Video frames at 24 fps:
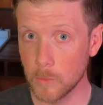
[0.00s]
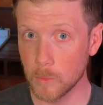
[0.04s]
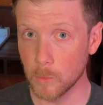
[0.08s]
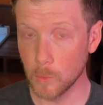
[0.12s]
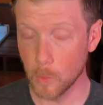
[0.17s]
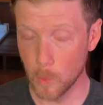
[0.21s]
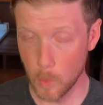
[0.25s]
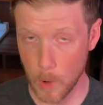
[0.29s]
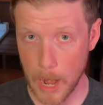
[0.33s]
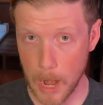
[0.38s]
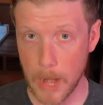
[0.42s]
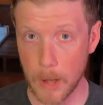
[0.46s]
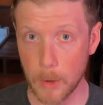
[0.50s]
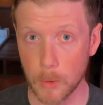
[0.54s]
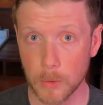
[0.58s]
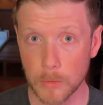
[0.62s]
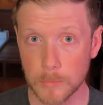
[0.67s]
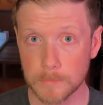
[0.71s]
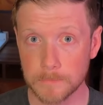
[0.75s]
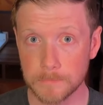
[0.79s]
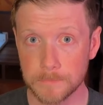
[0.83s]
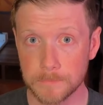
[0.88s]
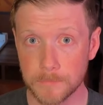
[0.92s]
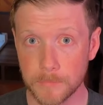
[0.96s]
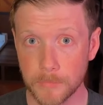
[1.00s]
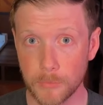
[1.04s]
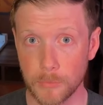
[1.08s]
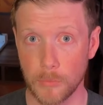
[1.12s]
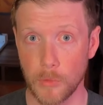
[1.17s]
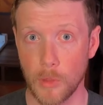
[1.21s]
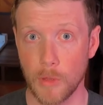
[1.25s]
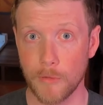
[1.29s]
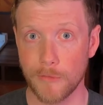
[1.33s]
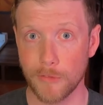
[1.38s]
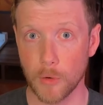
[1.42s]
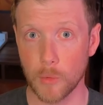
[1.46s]
Wow.
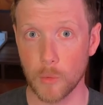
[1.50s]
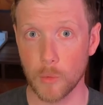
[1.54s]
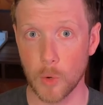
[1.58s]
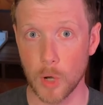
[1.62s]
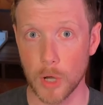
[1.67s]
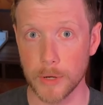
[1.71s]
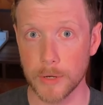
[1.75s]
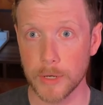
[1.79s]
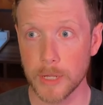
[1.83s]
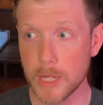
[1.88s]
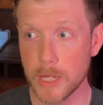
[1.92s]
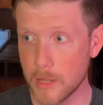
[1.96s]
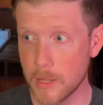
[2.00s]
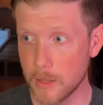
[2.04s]
For one,